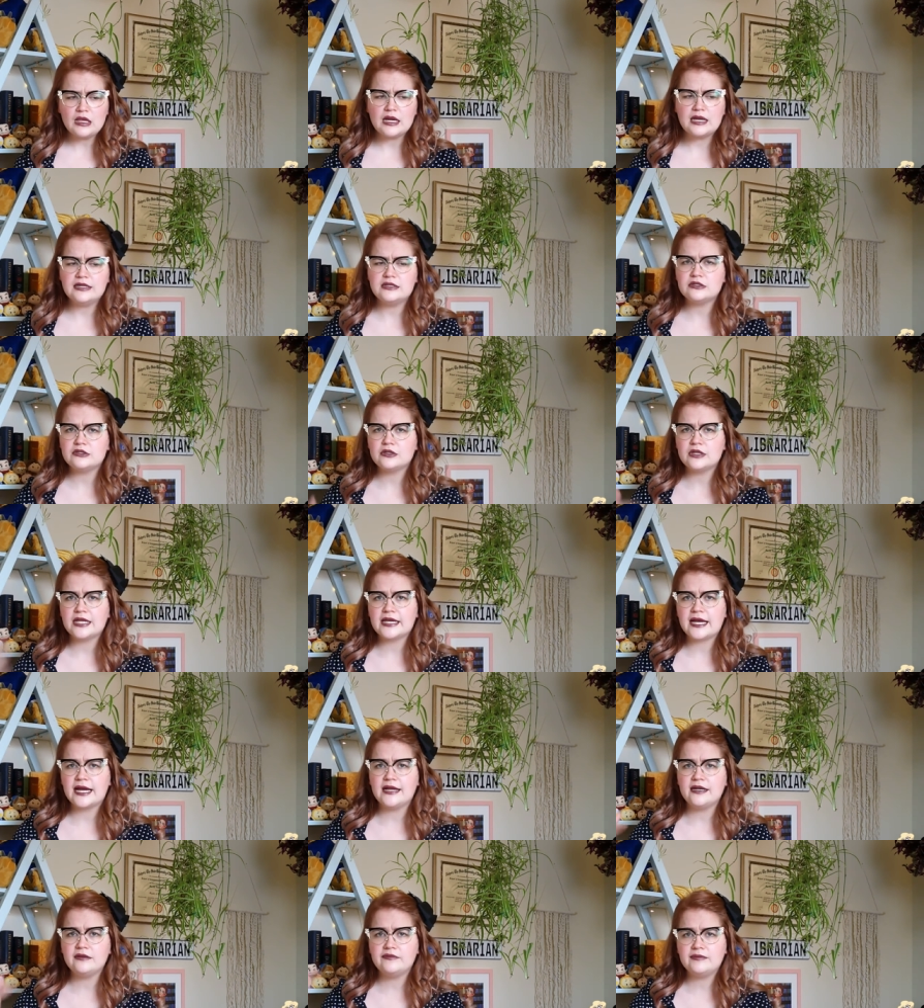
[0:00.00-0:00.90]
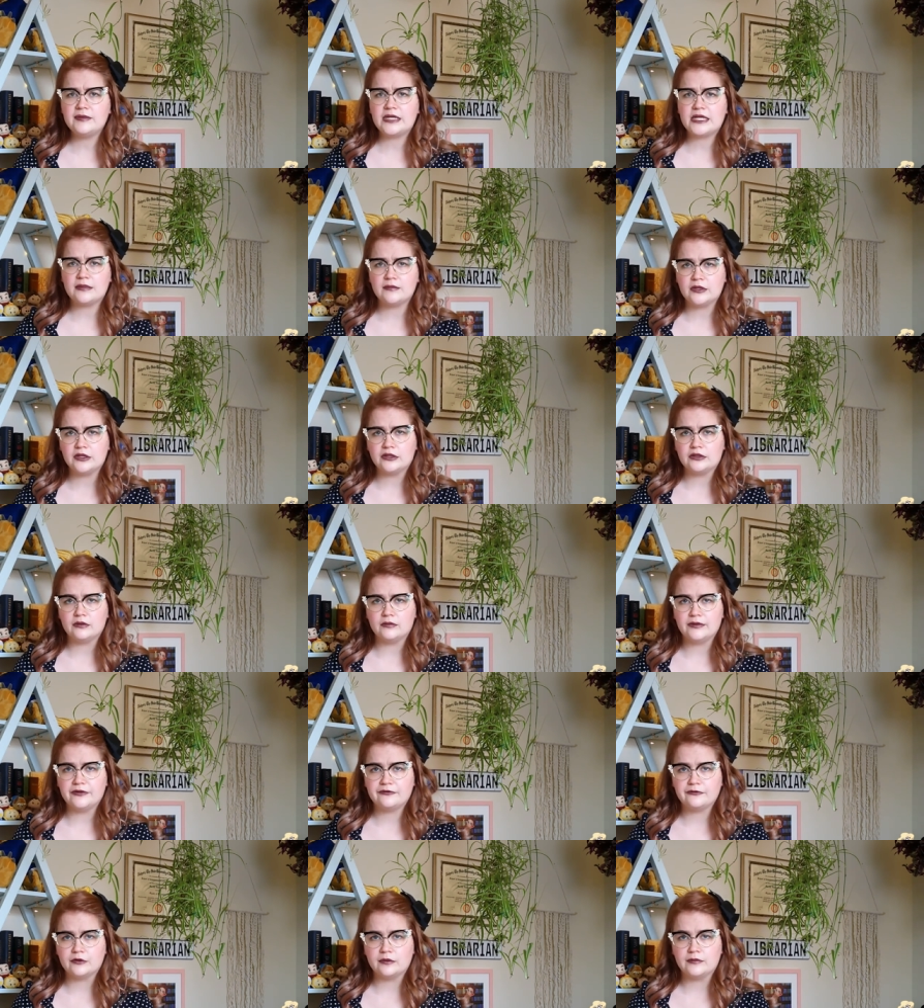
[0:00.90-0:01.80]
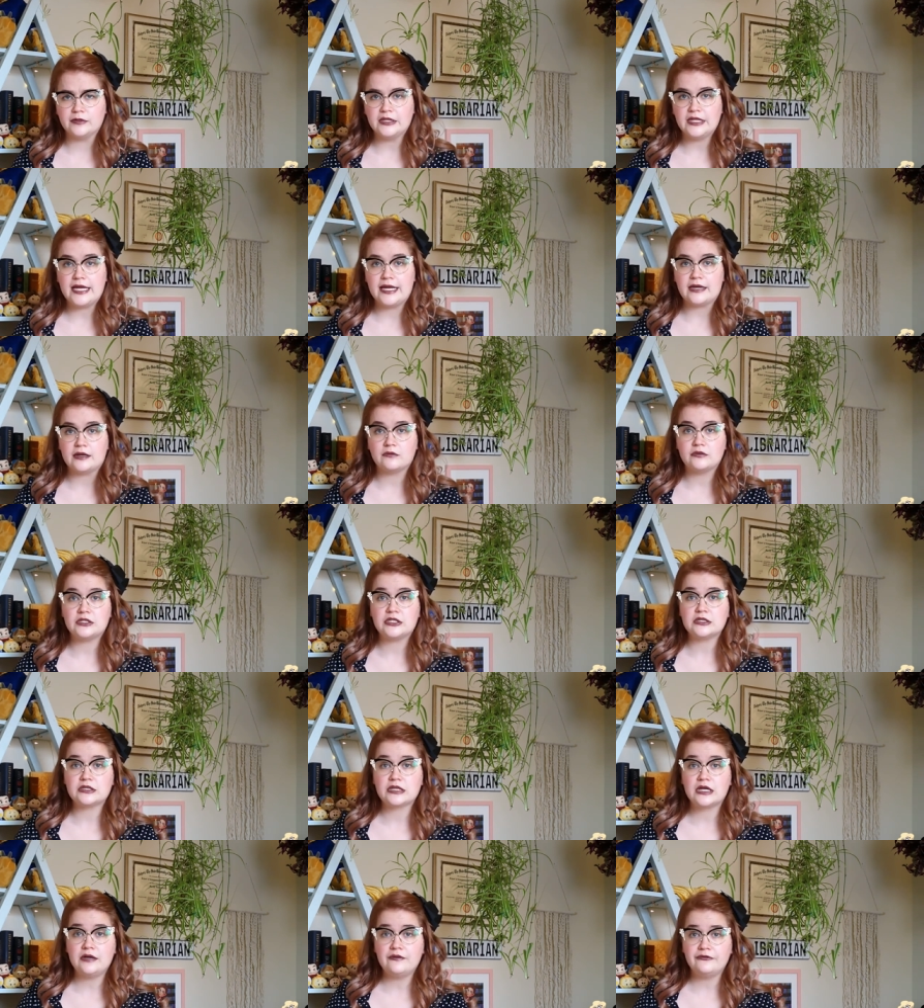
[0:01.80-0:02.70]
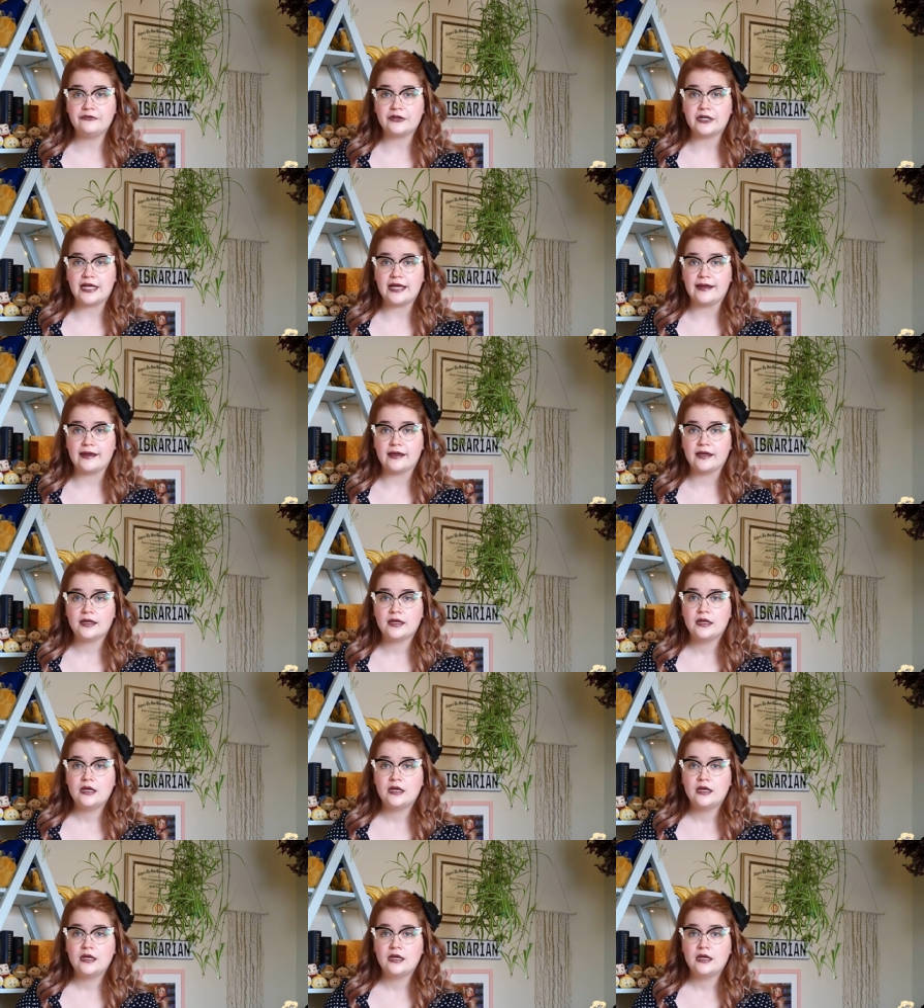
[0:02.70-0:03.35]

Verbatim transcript: and so they kind of become a little bit formulaic, which is comforting,